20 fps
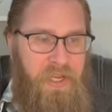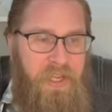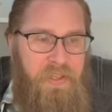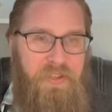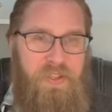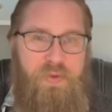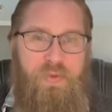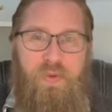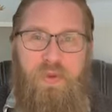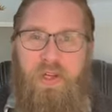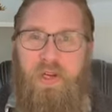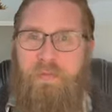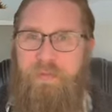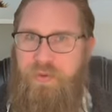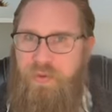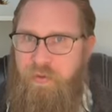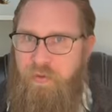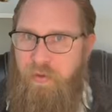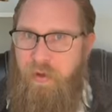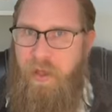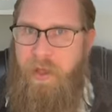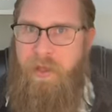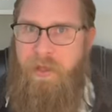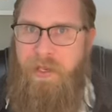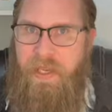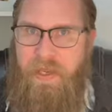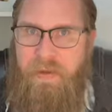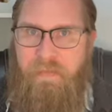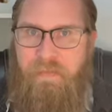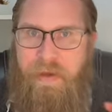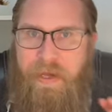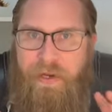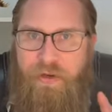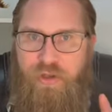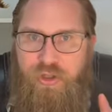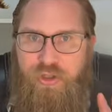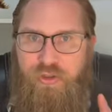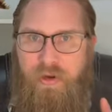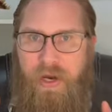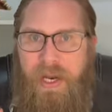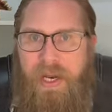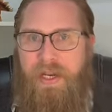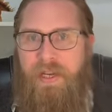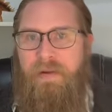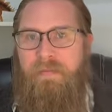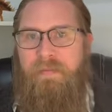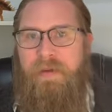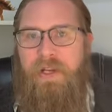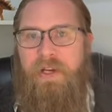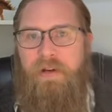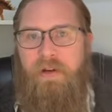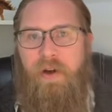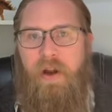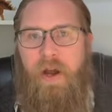Now, this will help you keep better track and